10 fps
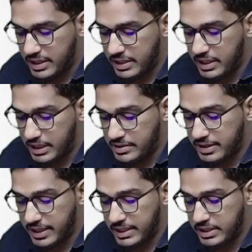SAE
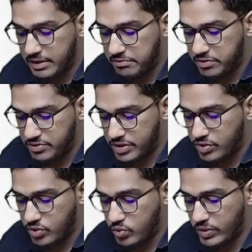
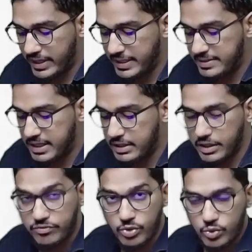3402, and SAE
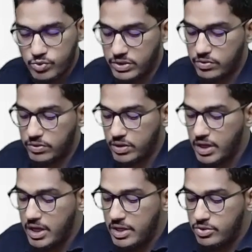3420.
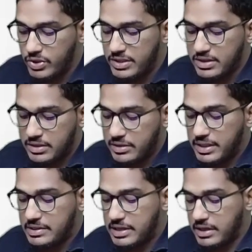So these are the
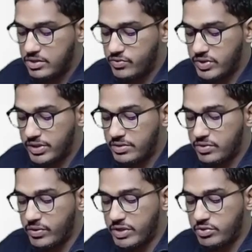three standards which
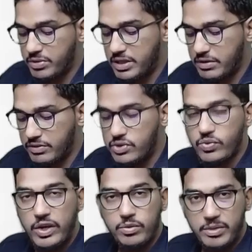is going to
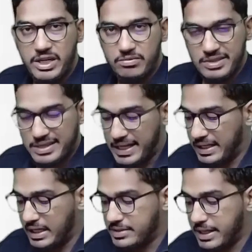make up this
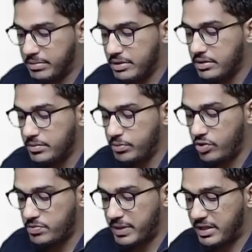entire chapter,
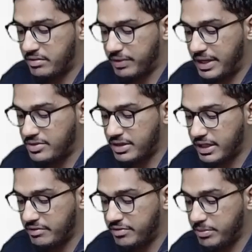prospective financial
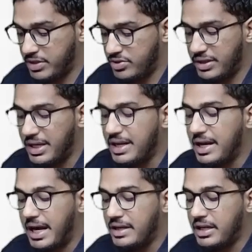information
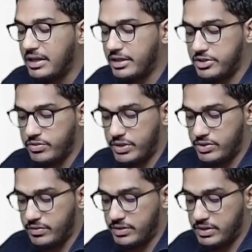and other
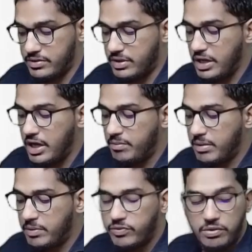assurance services.
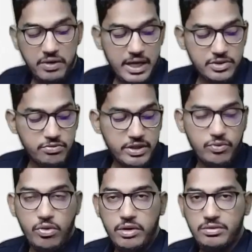But before we actually
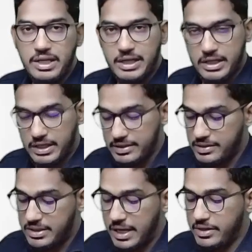go into that
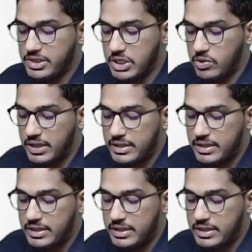technical standards and all,